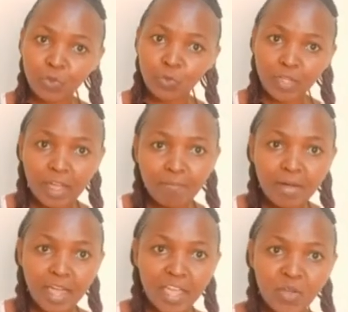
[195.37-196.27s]

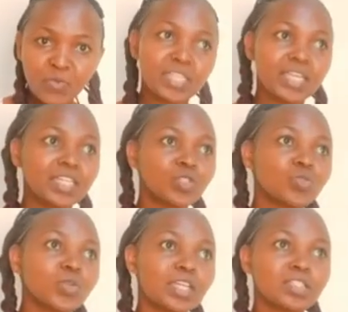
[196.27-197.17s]
whereby we get to
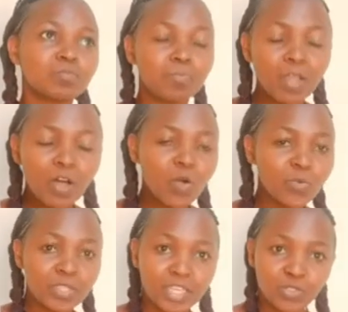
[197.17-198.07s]
explore, we
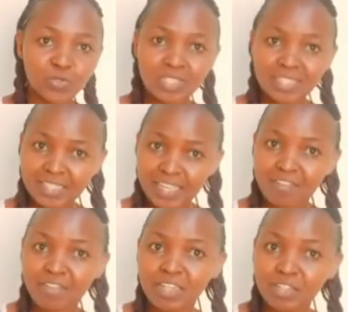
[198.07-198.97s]
get to
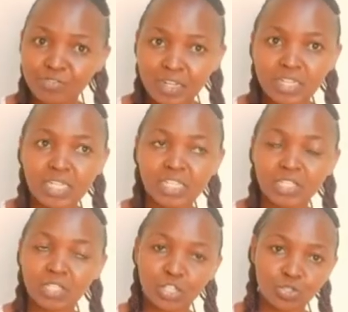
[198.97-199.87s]
discover different
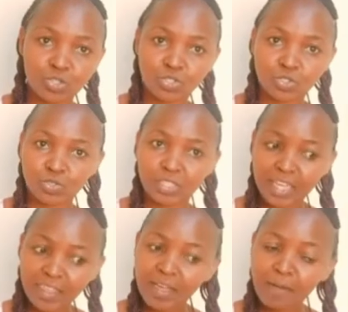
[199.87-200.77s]
destinations
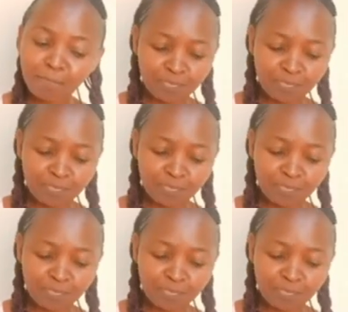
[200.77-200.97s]
together.